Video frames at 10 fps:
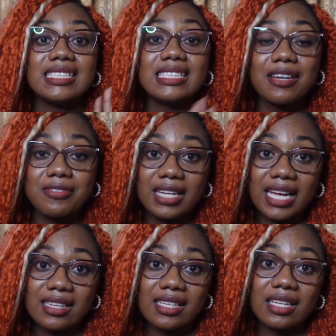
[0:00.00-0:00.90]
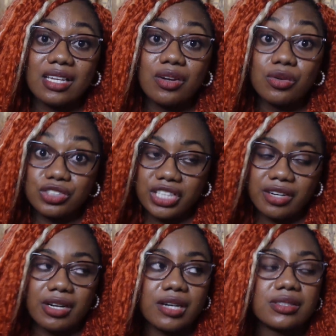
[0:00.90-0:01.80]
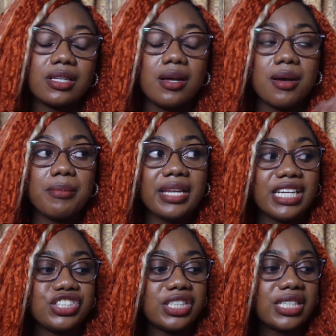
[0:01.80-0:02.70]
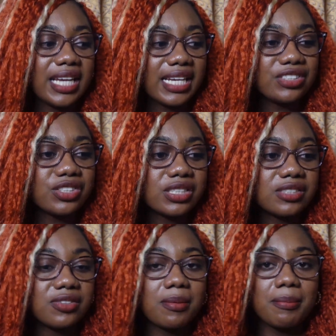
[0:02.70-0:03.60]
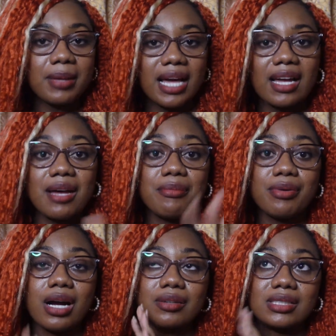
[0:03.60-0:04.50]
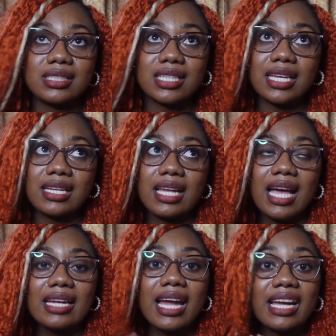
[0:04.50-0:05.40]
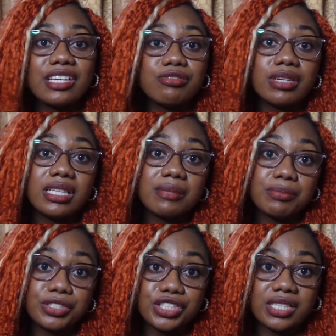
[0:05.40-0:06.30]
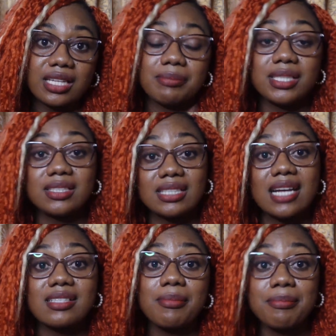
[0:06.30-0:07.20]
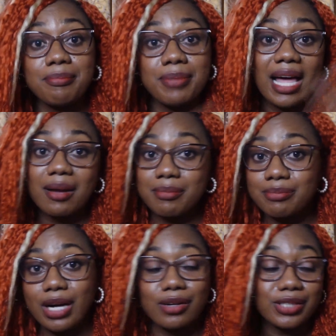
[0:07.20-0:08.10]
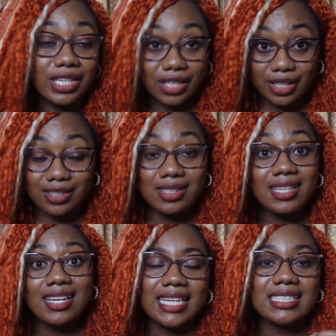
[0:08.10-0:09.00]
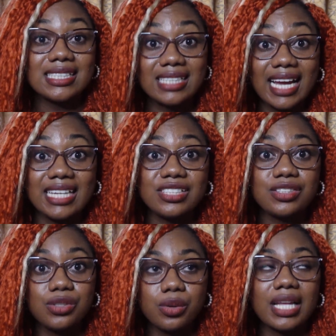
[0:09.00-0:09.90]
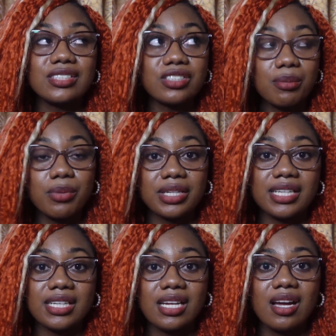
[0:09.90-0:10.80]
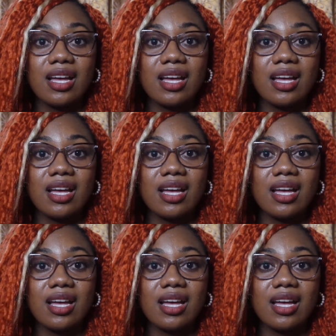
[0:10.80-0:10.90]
Definitely go check her out. But yeah, she caters for black and brown skin, and I could really appreciate that, because as a black brown girl, it's nice to know that somebody